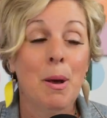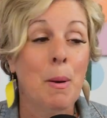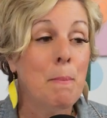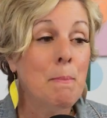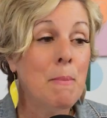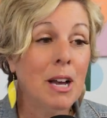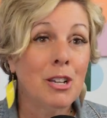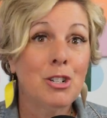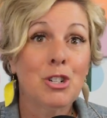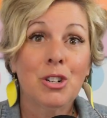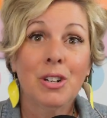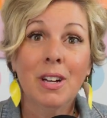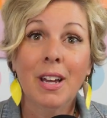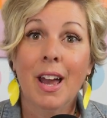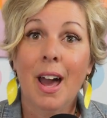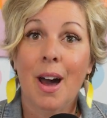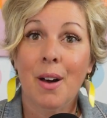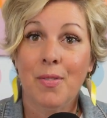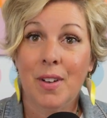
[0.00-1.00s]

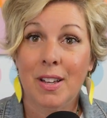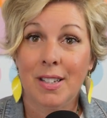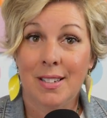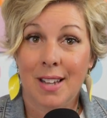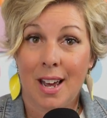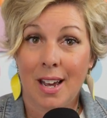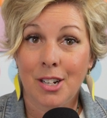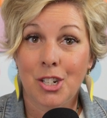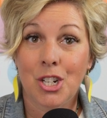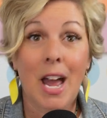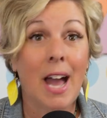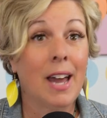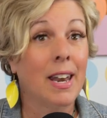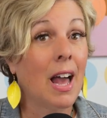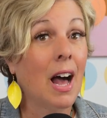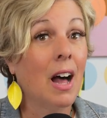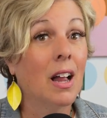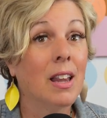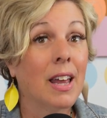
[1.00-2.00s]
Measuring FSH
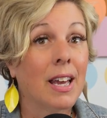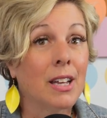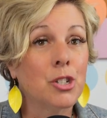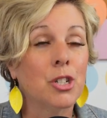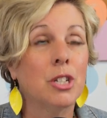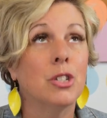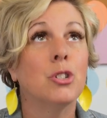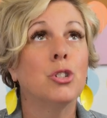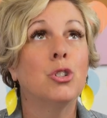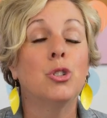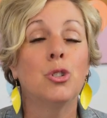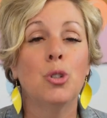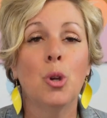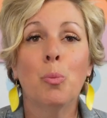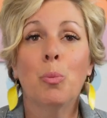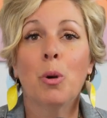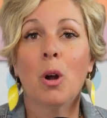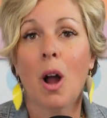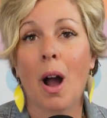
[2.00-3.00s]
and LH is
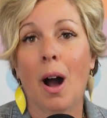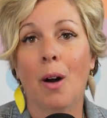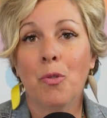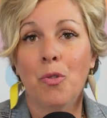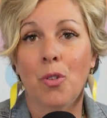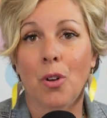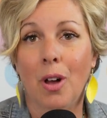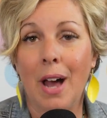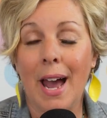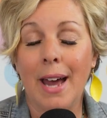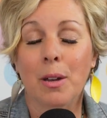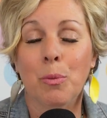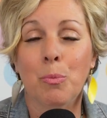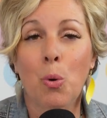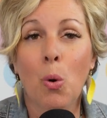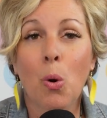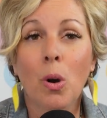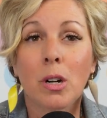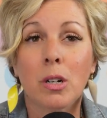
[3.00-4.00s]
super helpful and
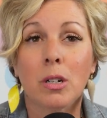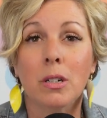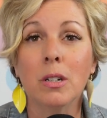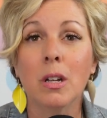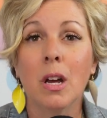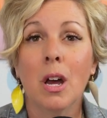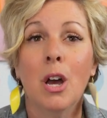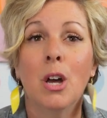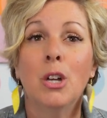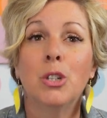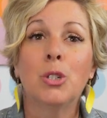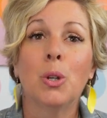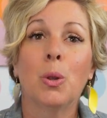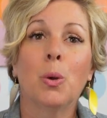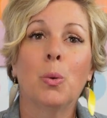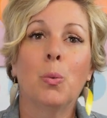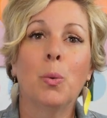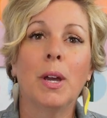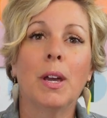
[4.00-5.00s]
important so
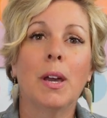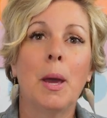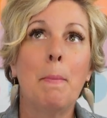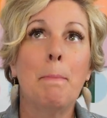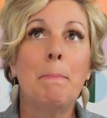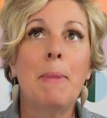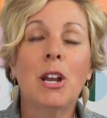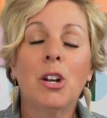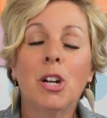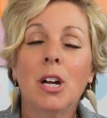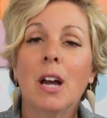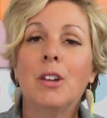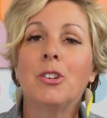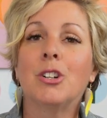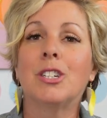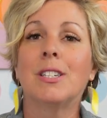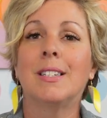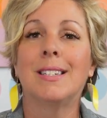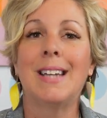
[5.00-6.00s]
that we can better
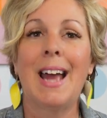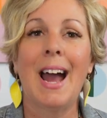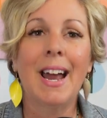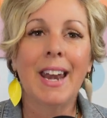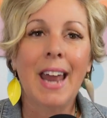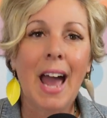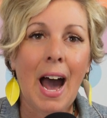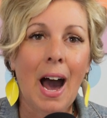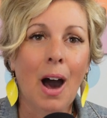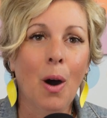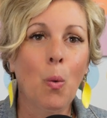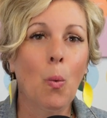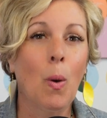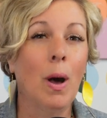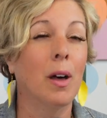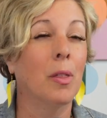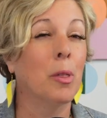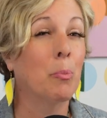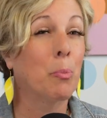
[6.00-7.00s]
understand how
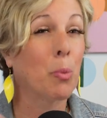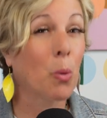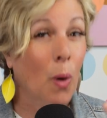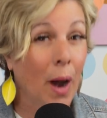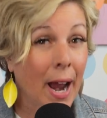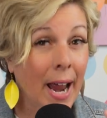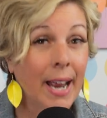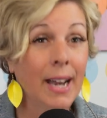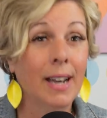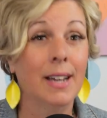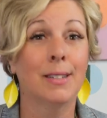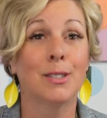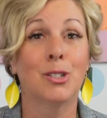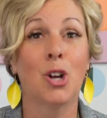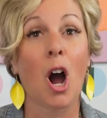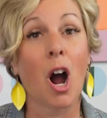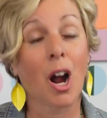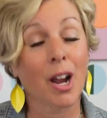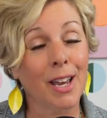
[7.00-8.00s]
well the brain is
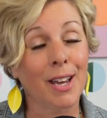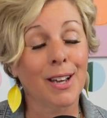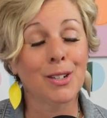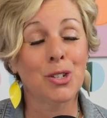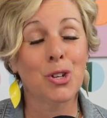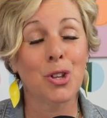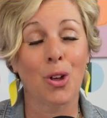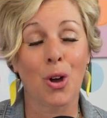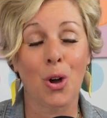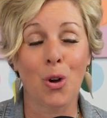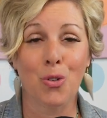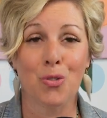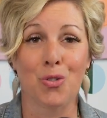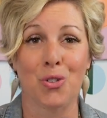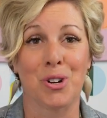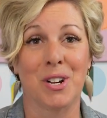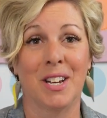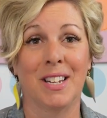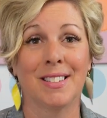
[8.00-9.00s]
talking to the
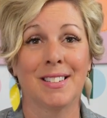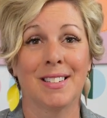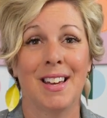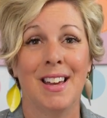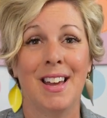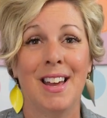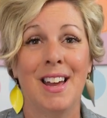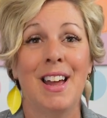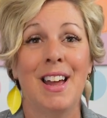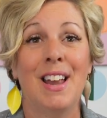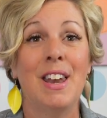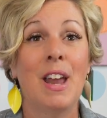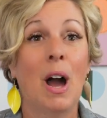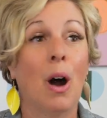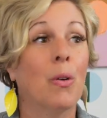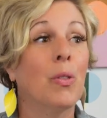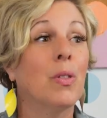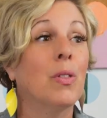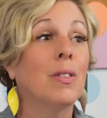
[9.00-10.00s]
ovaries.
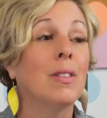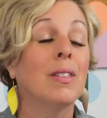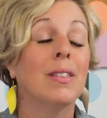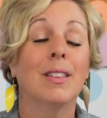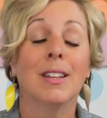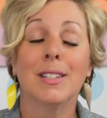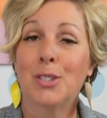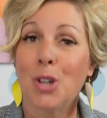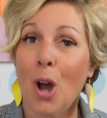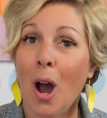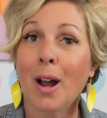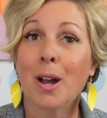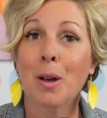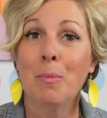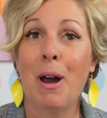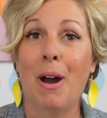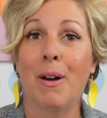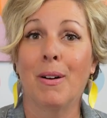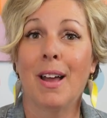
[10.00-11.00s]
Now, let's talk
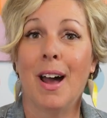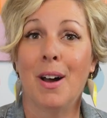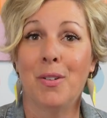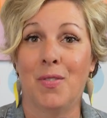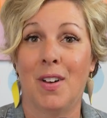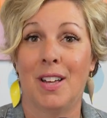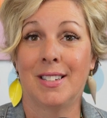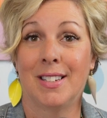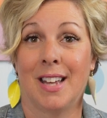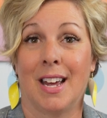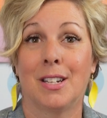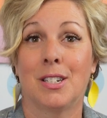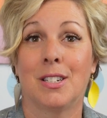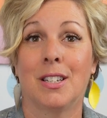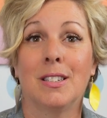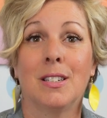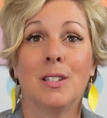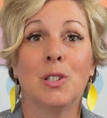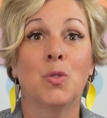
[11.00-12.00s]
about FSH.
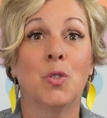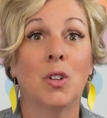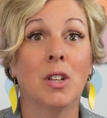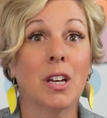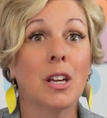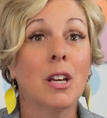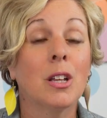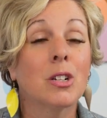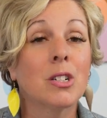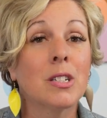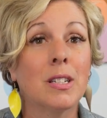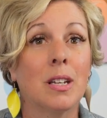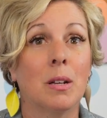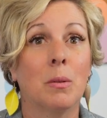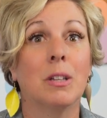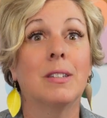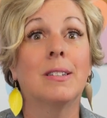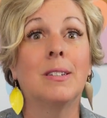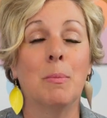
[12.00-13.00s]
This is follicular
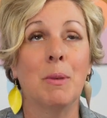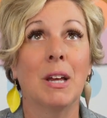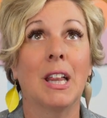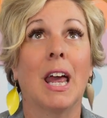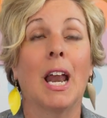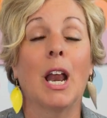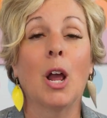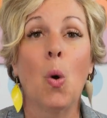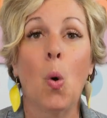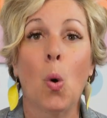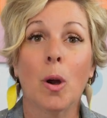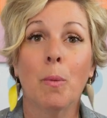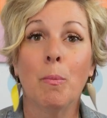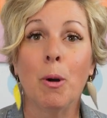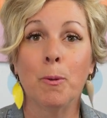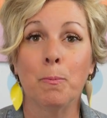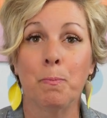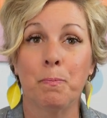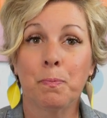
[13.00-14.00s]
stimulating
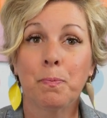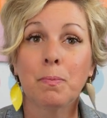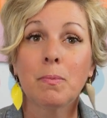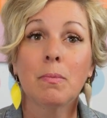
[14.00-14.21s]
hormone.